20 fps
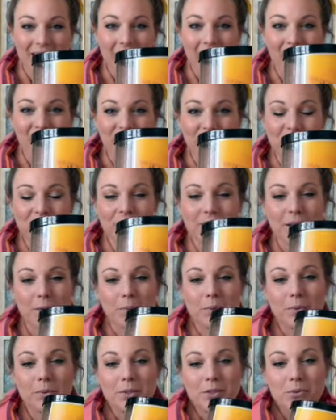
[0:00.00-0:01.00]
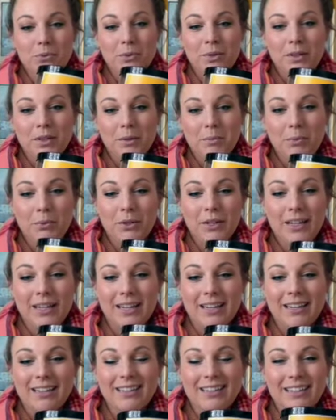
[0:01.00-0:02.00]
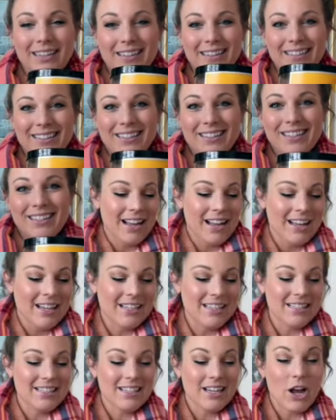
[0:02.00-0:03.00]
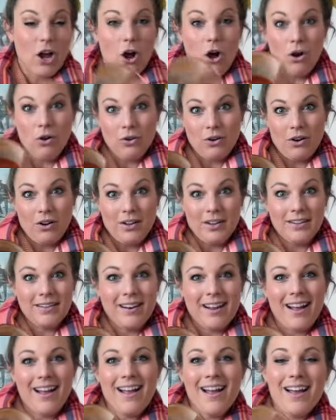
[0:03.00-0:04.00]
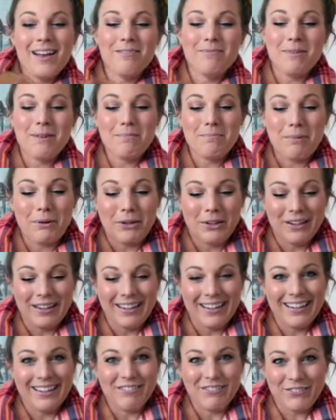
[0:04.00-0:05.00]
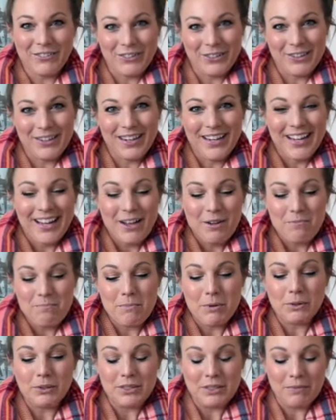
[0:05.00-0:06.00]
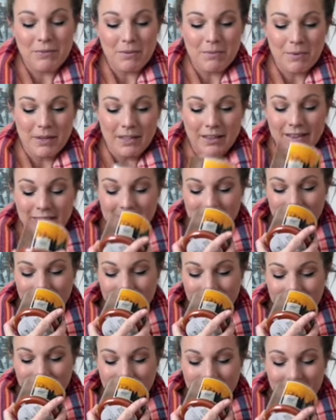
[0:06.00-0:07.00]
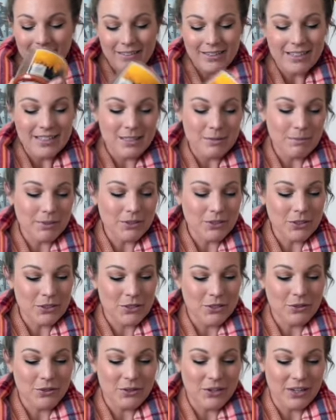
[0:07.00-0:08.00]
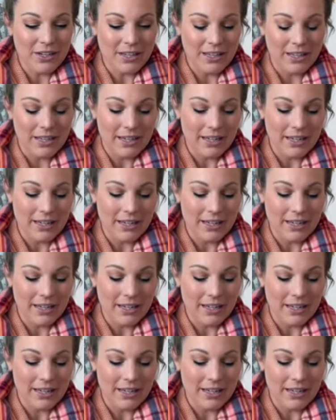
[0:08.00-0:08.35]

I thought the label was really pretty. It's all gone. I've been burning it for most of the month. Oh, it smells so good.